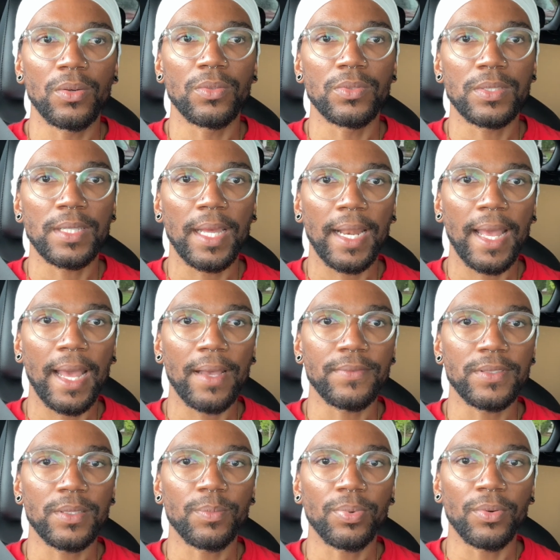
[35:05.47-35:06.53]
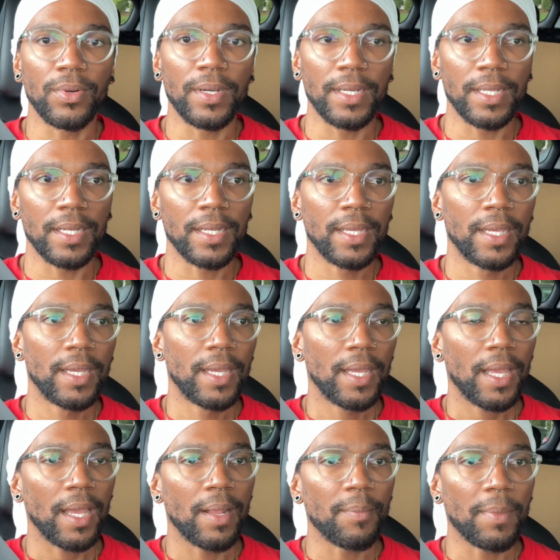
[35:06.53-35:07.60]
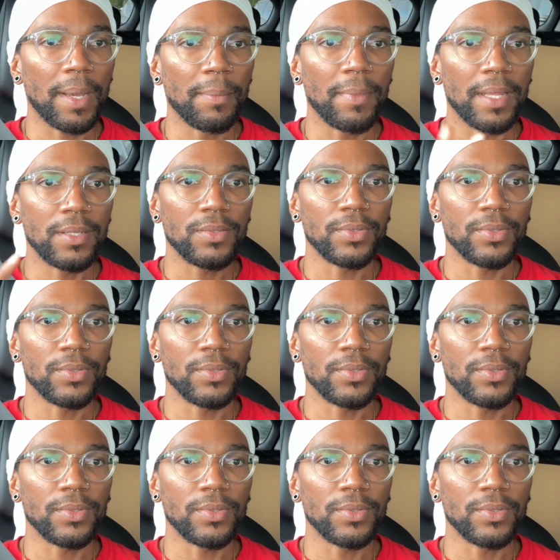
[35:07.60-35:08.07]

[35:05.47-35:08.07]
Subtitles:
have supported. And my mentors